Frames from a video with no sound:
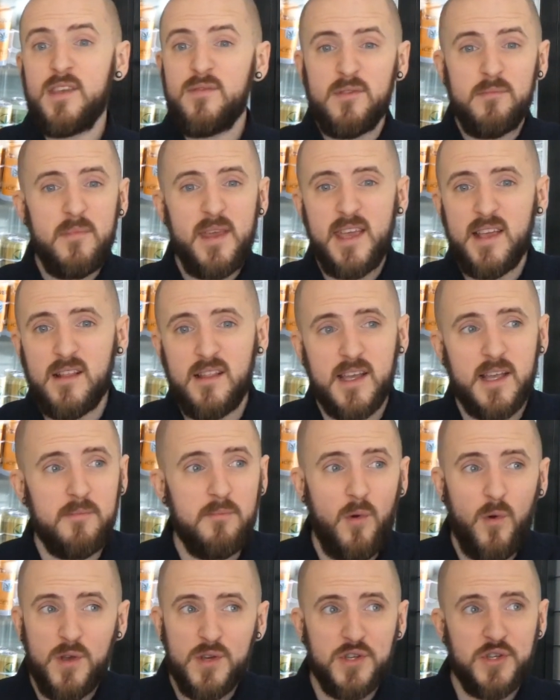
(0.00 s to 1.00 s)
you could even
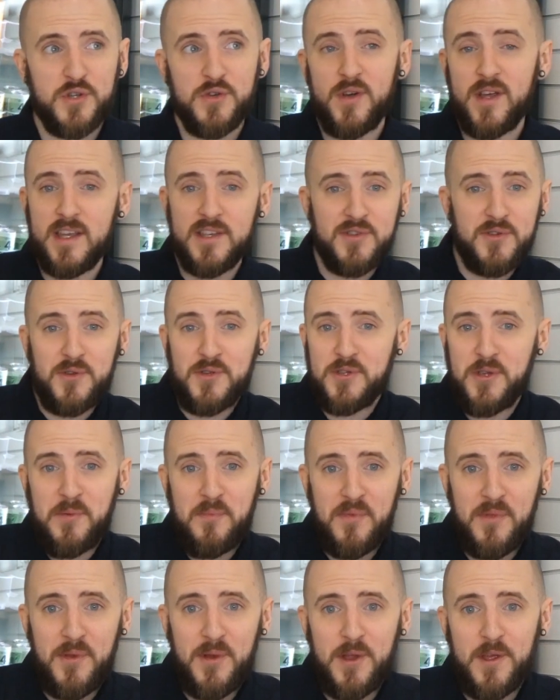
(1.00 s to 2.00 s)
make like a
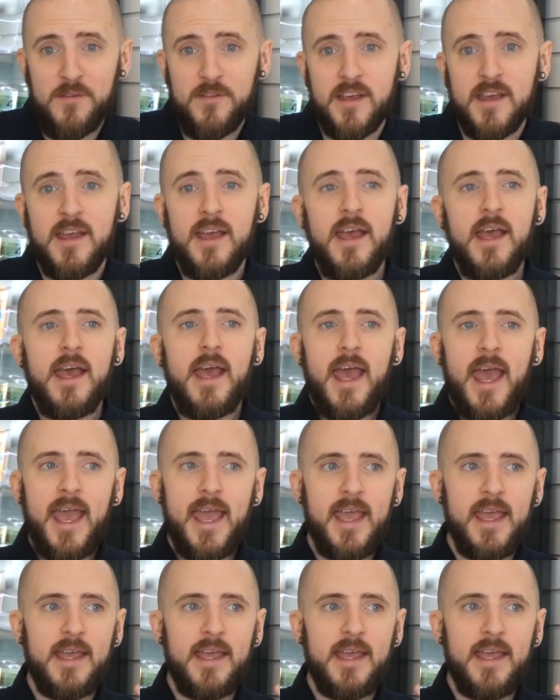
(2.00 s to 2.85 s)
moisturizer or something out of it.